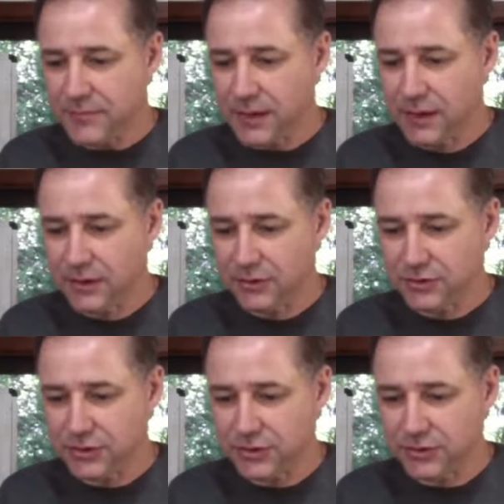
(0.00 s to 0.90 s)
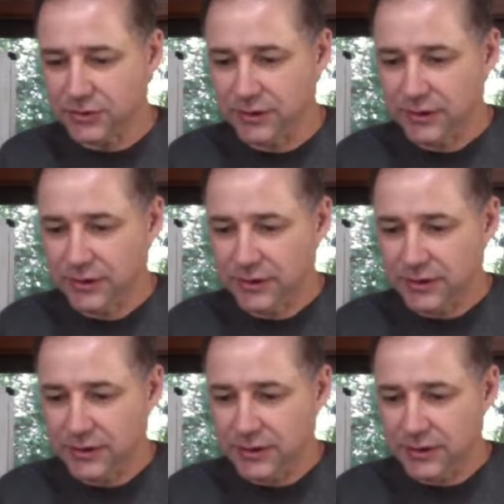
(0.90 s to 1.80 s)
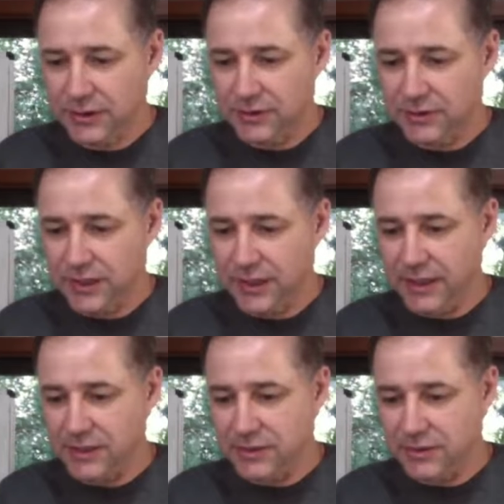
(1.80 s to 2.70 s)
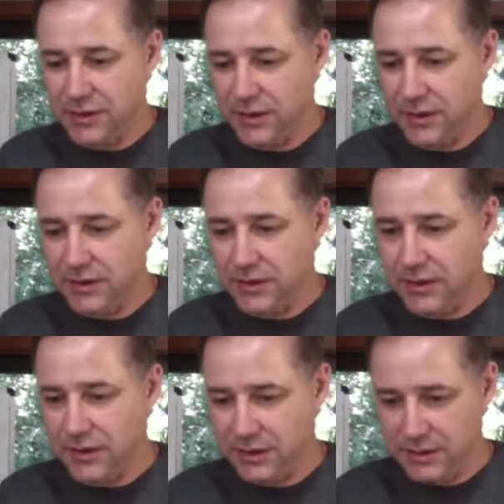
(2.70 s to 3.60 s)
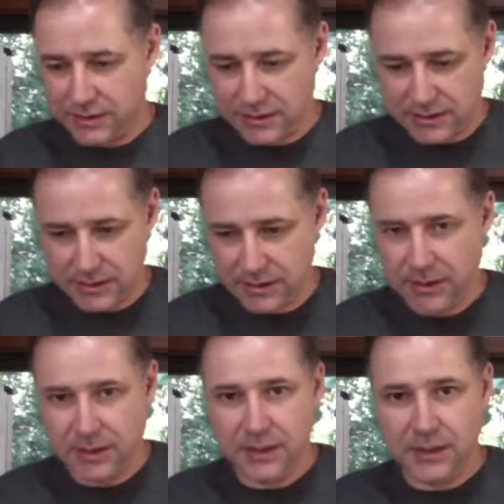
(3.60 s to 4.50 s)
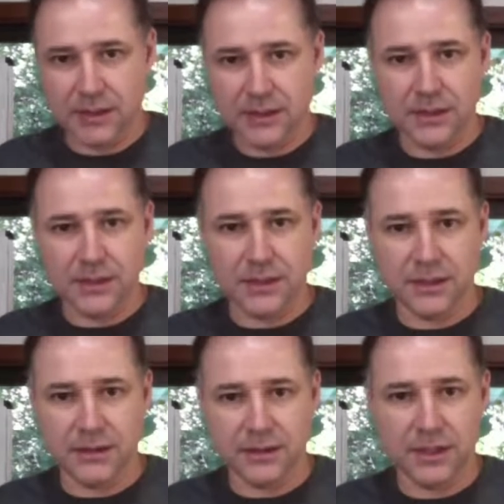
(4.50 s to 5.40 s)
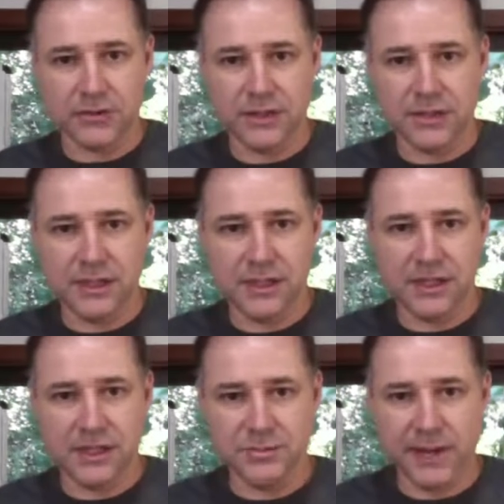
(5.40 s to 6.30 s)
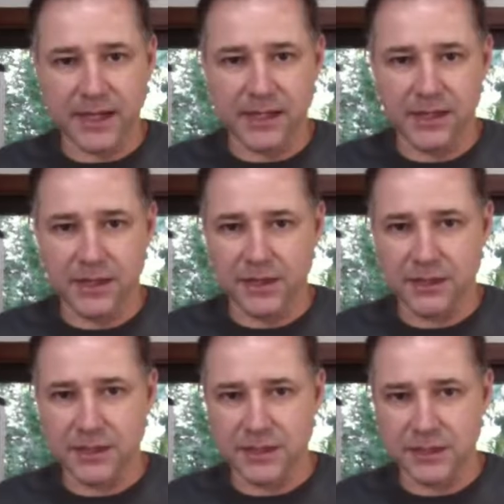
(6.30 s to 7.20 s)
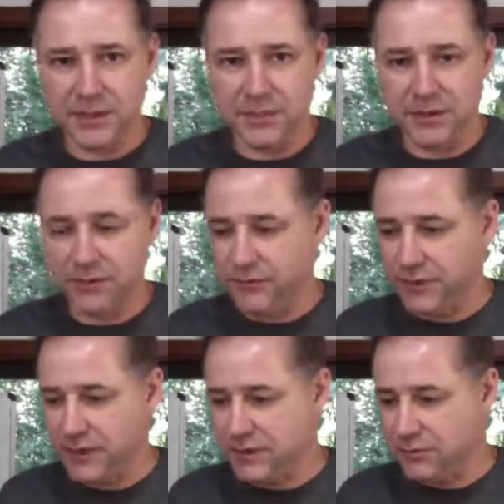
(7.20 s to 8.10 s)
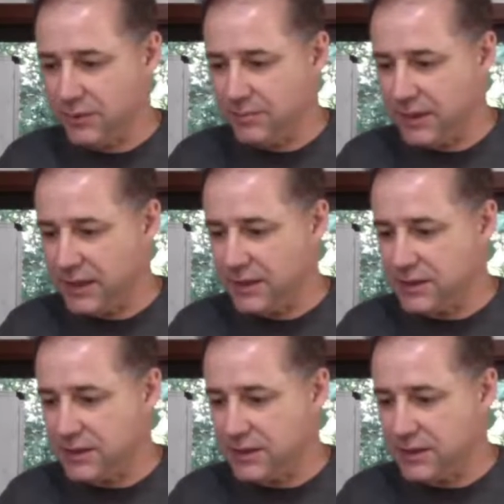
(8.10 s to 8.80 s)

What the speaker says: you know. So all right, so here is okay. So I see Yanis back here. Yanis is gonna be with us in 1 minute.